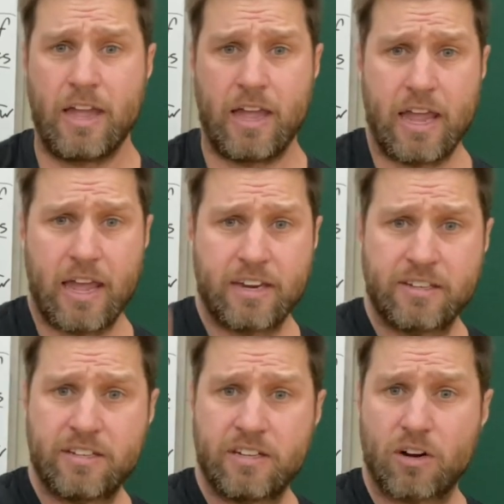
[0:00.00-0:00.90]

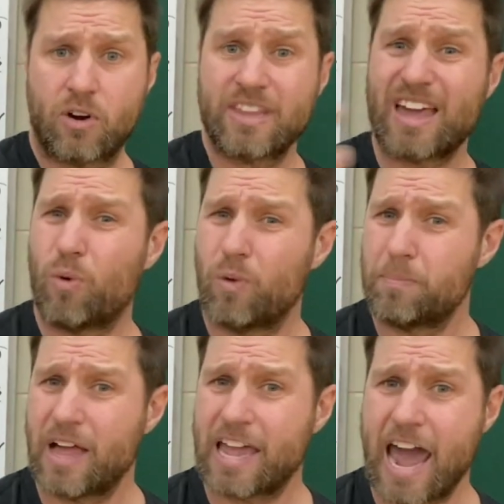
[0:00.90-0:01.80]
and create that
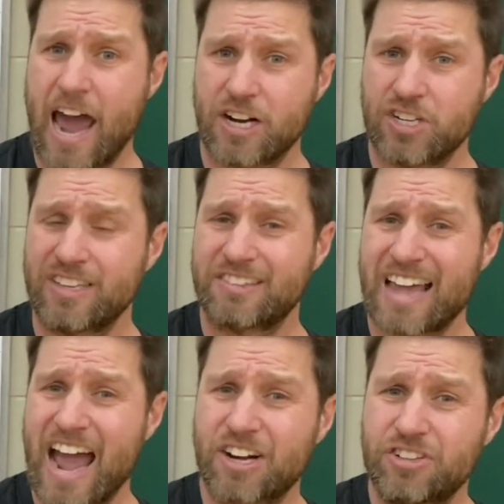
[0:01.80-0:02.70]
whip-like action that's
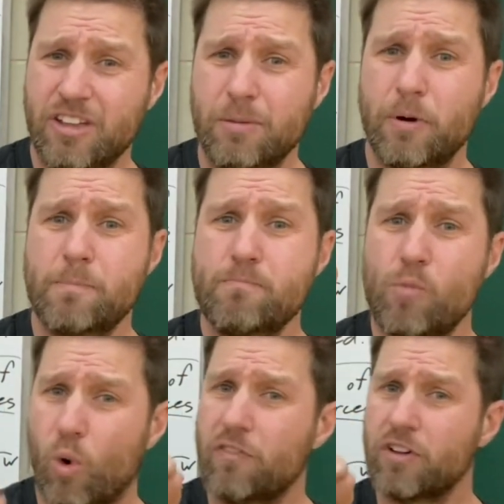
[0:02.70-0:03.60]
actually going to put
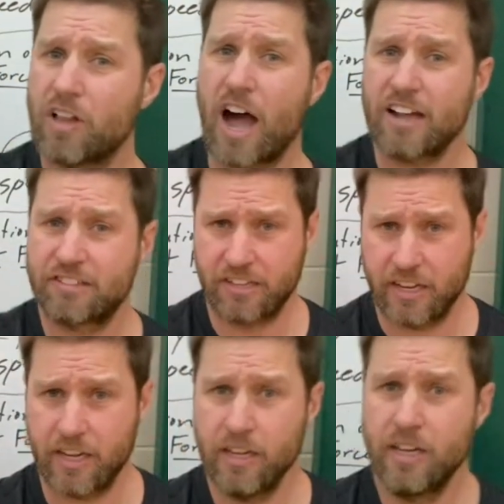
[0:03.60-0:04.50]
more
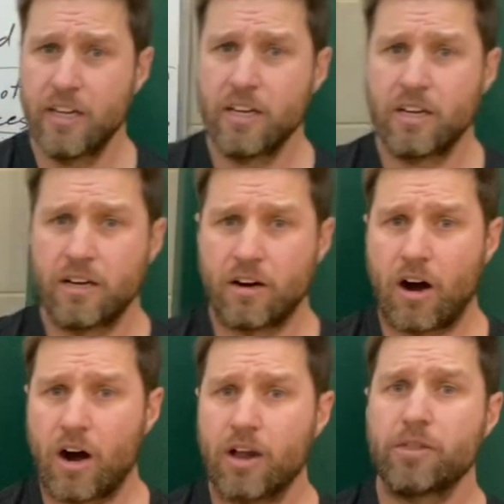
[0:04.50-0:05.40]
velocity on the